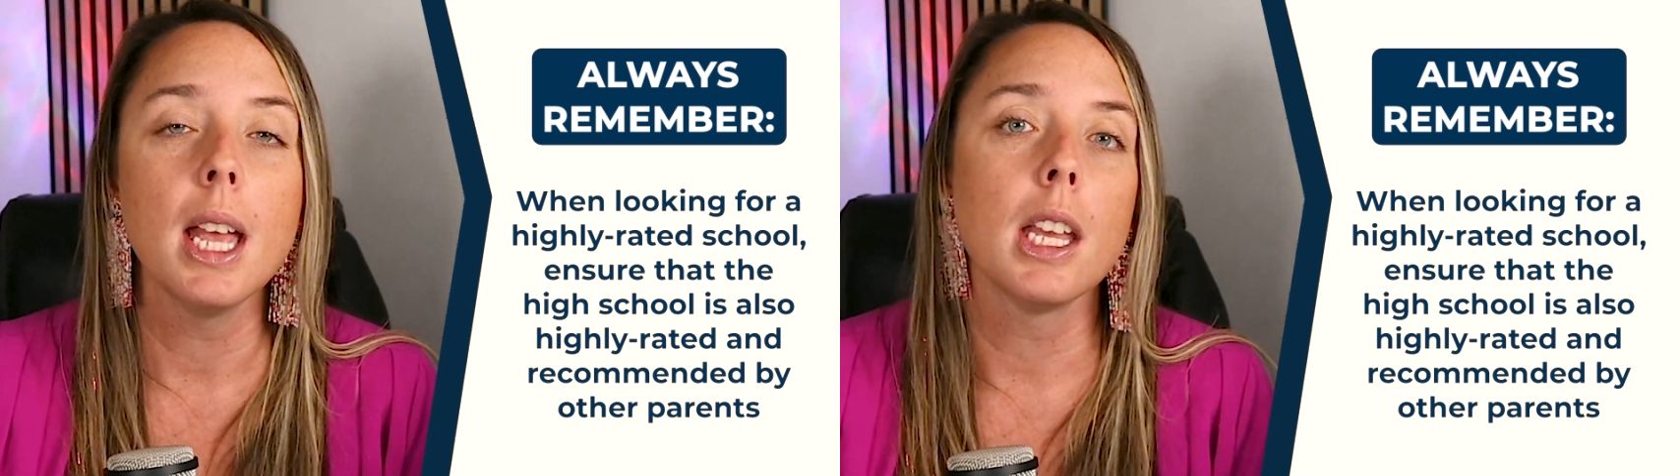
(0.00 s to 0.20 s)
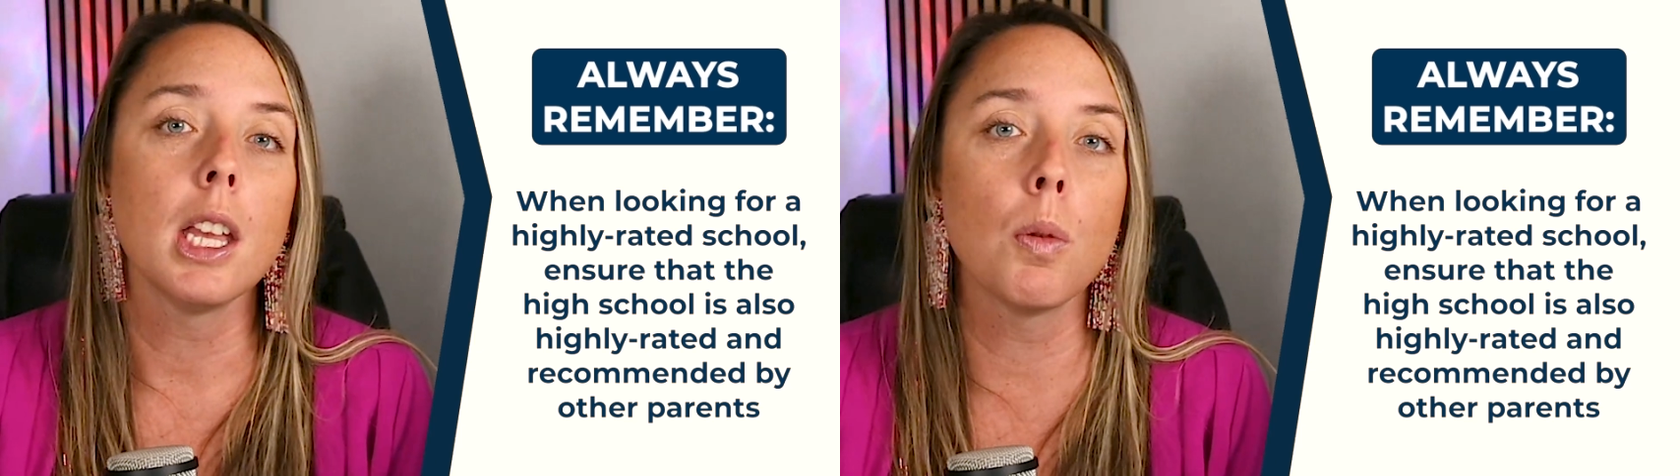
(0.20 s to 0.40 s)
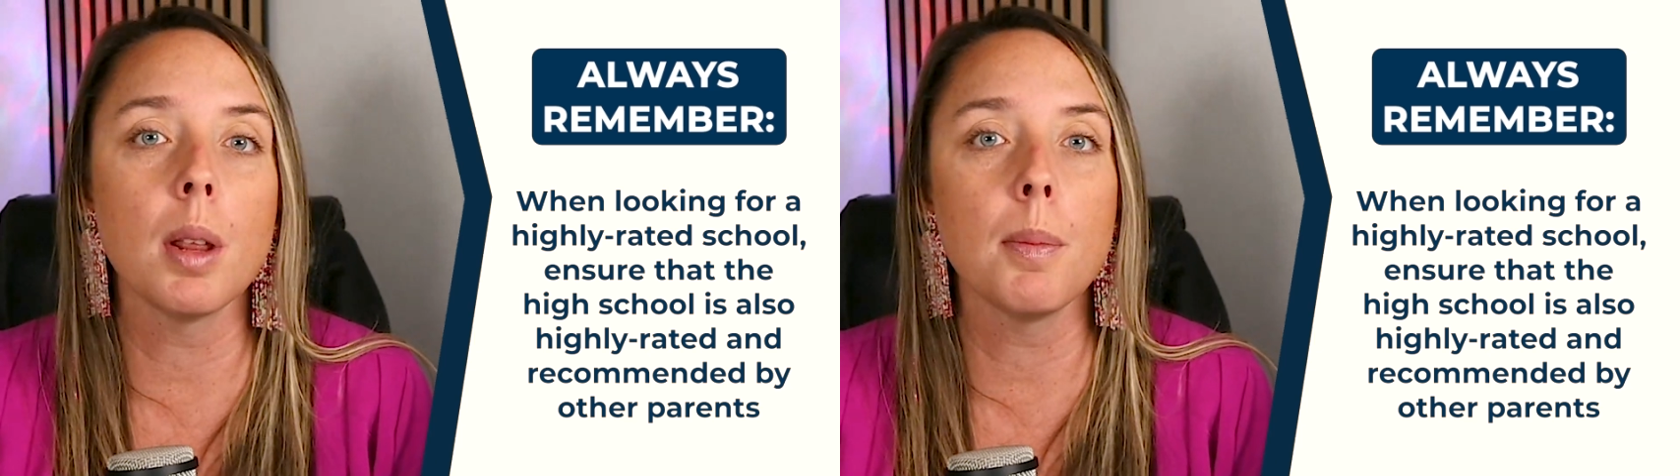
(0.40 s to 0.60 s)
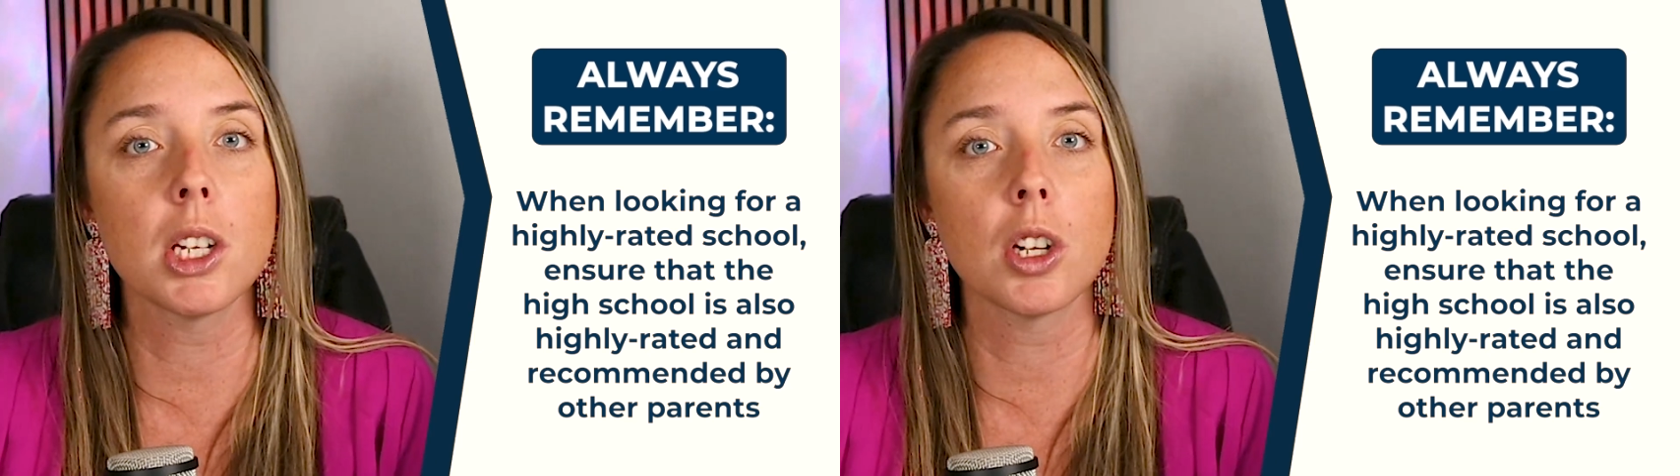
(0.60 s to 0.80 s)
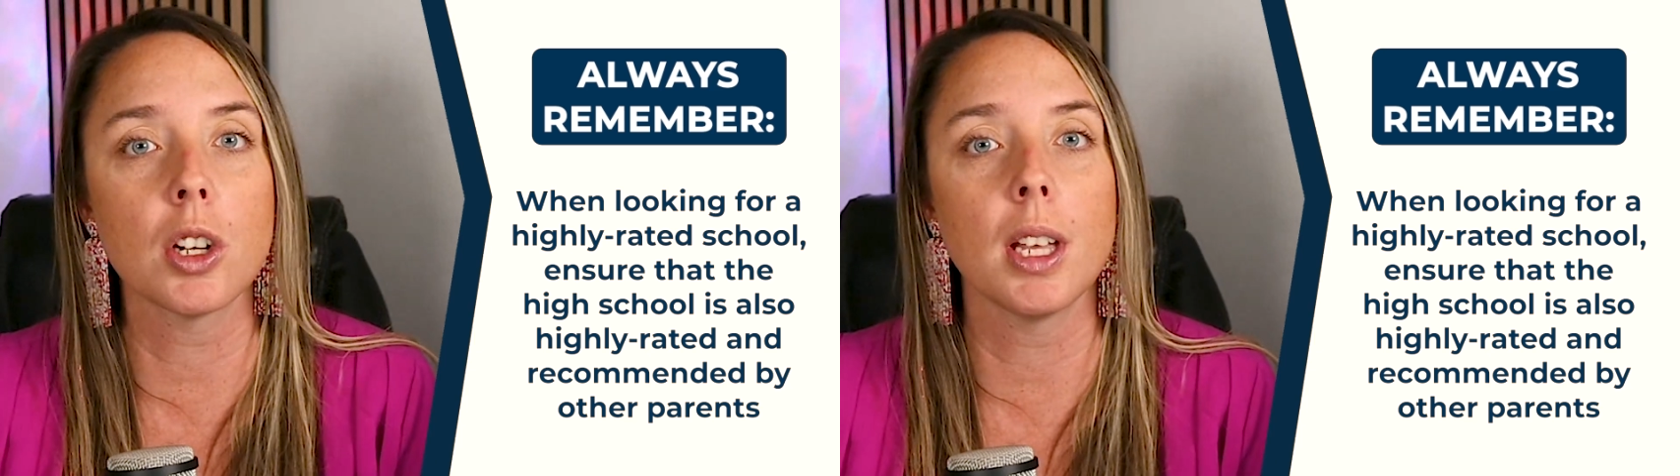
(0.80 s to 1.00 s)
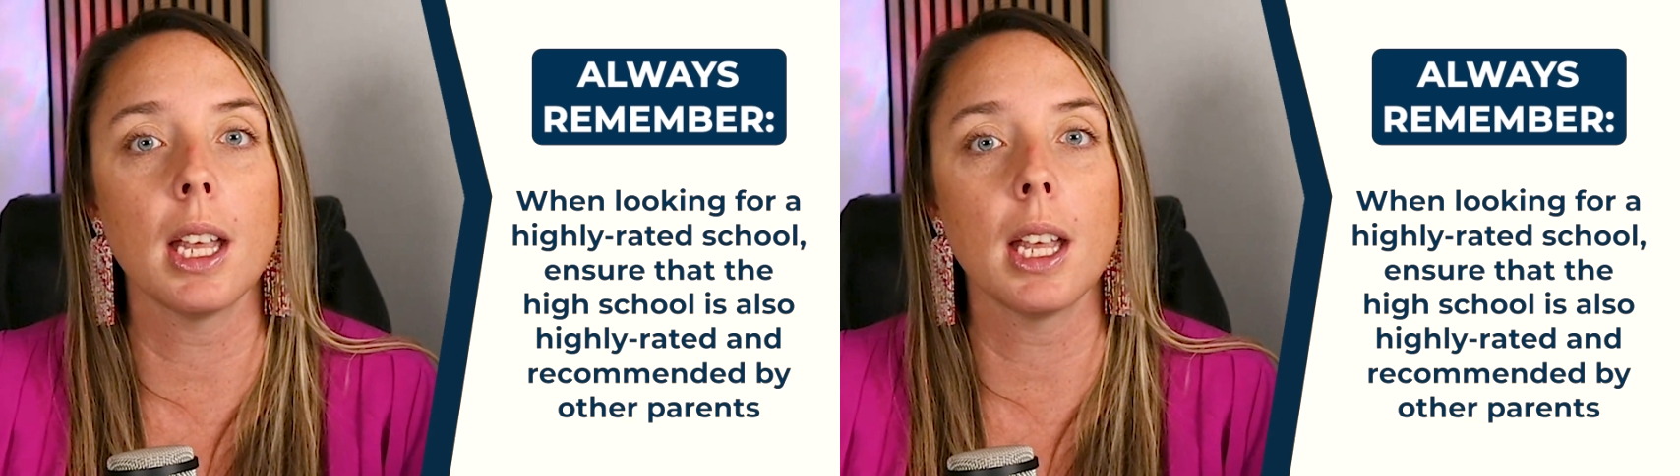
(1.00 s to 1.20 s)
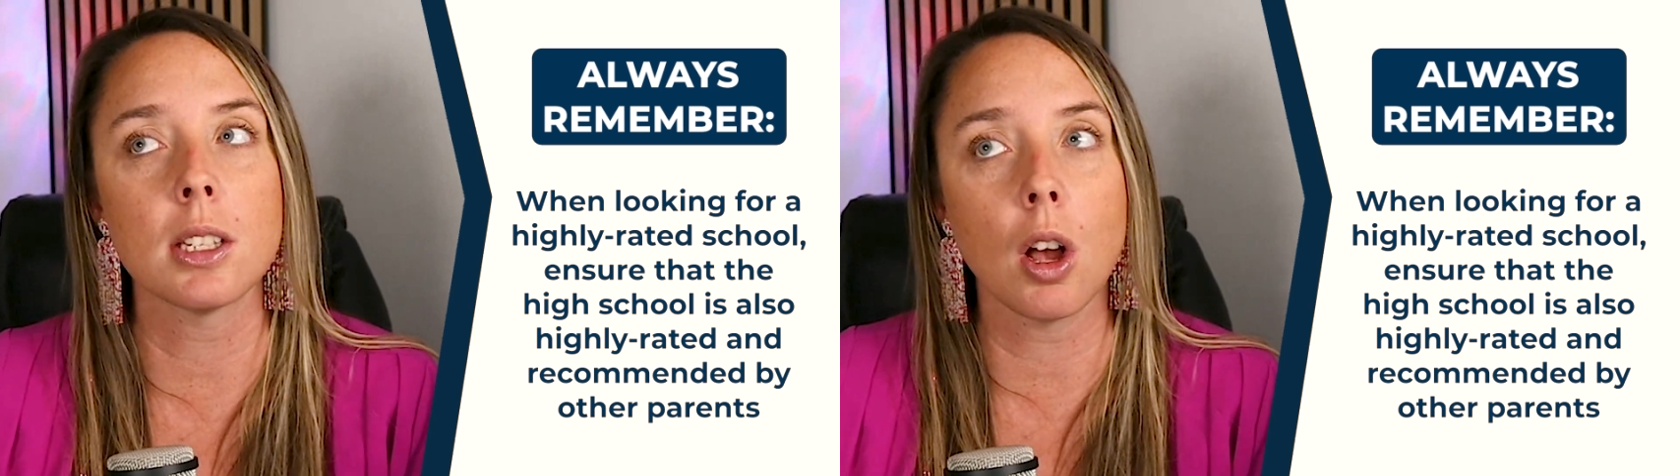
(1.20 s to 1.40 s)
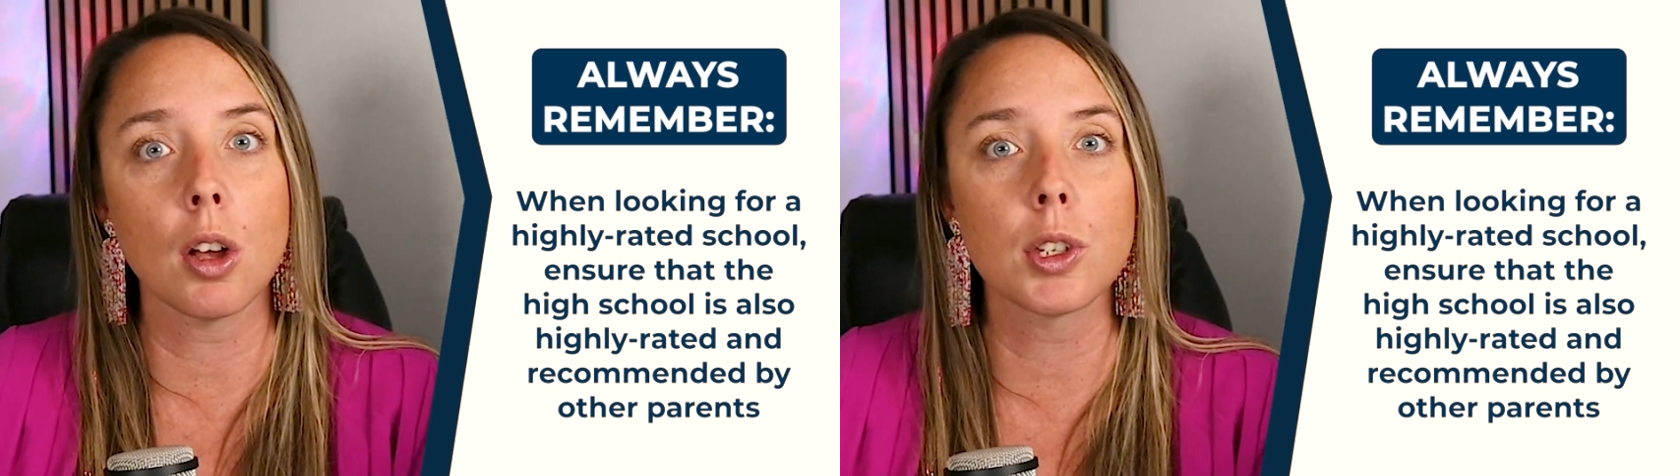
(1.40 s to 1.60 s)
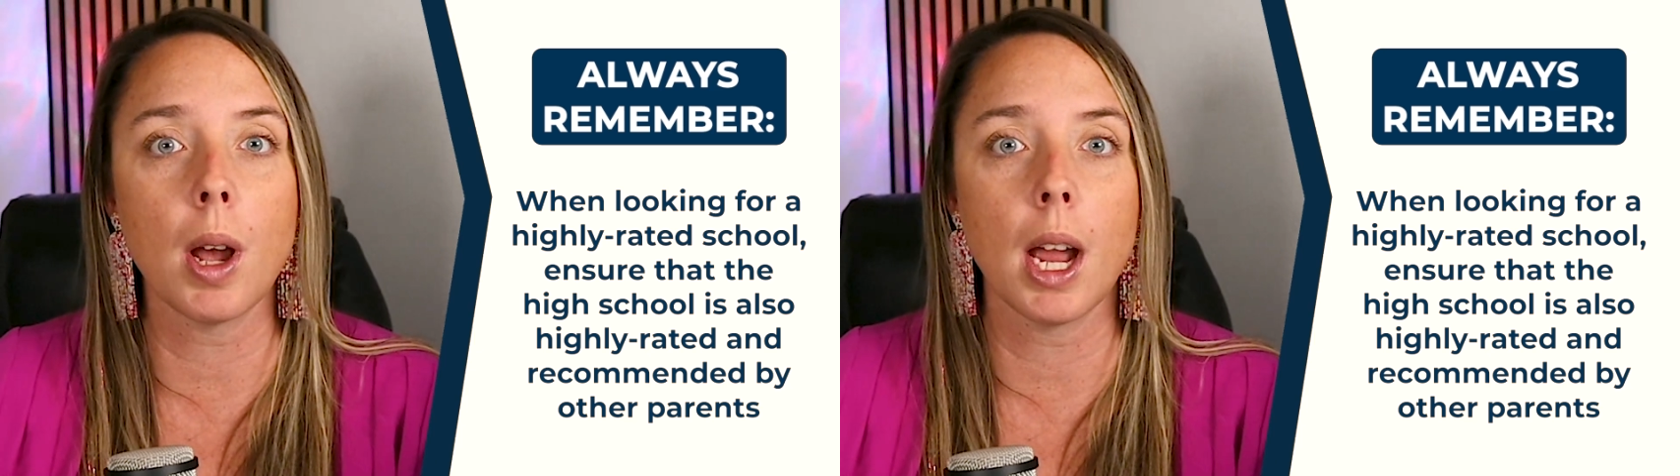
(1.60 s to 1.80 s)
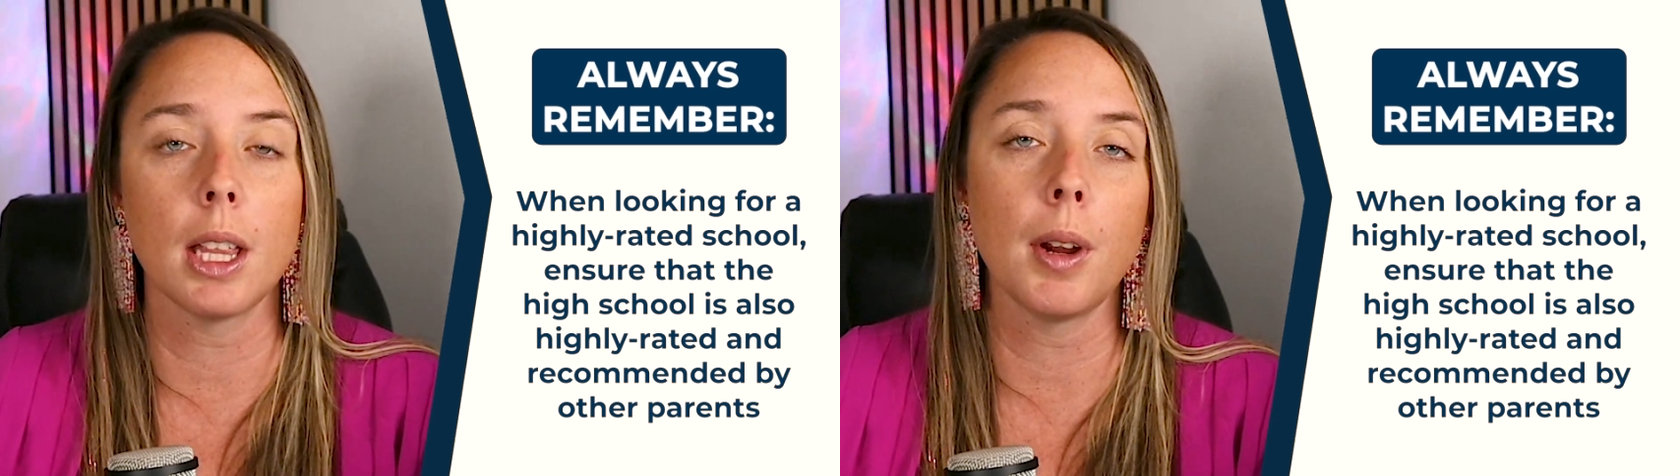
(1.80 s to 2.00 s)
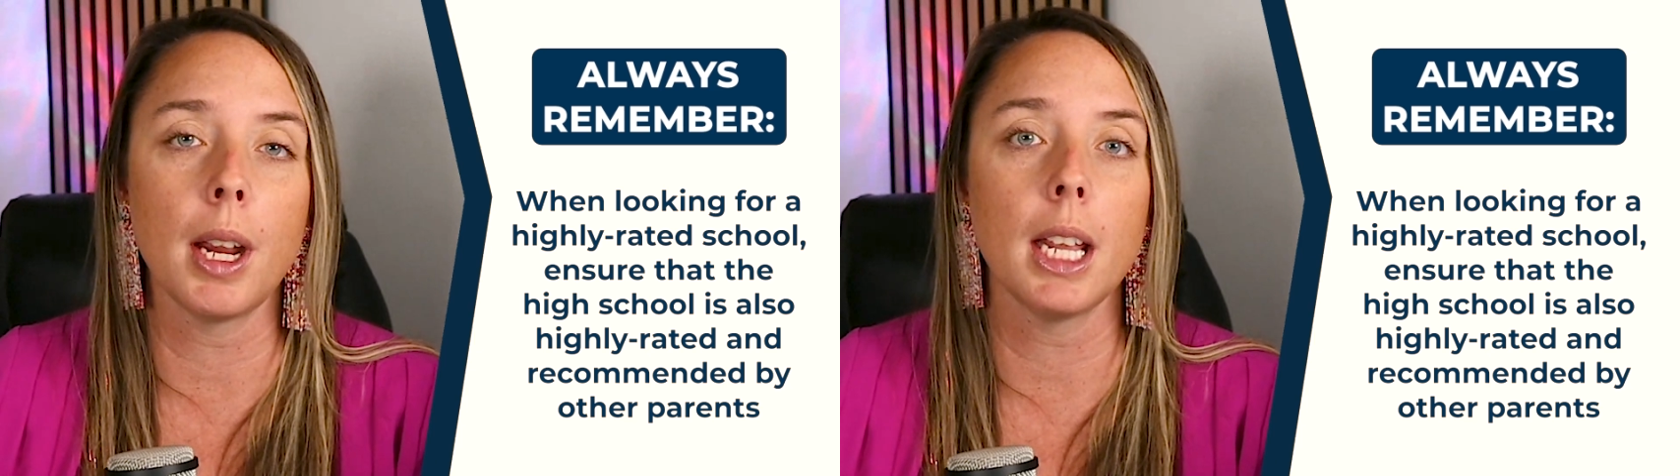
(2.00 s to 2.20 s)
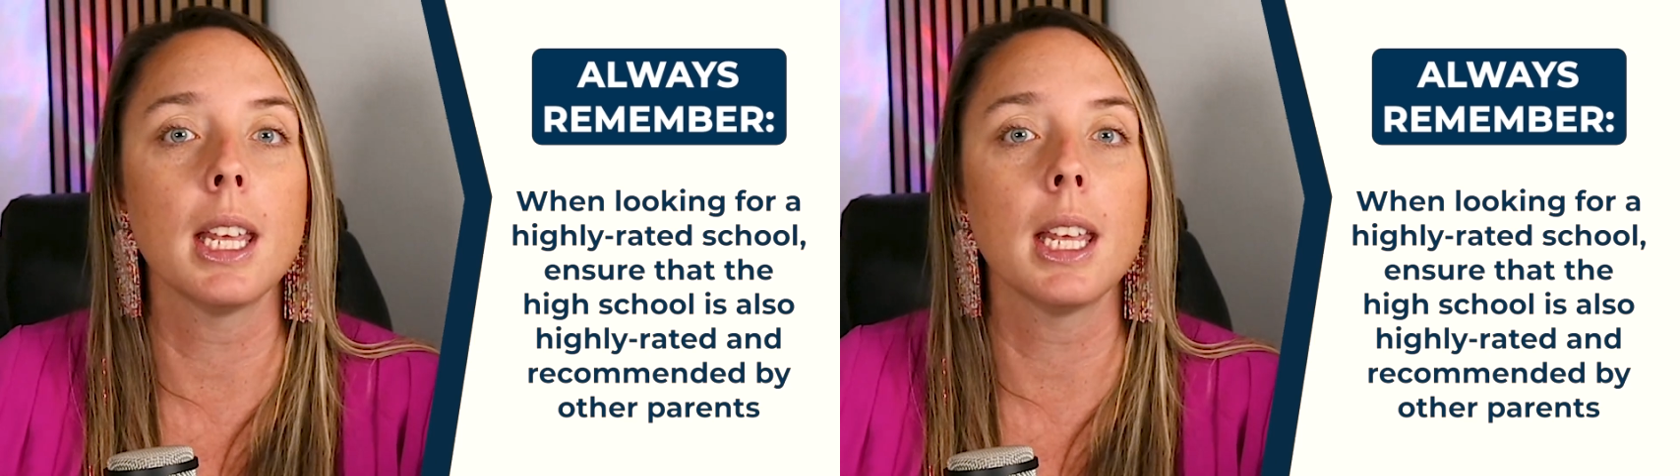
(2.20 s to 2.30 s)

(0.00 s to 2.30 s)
You want to make sure that it's also highly rated.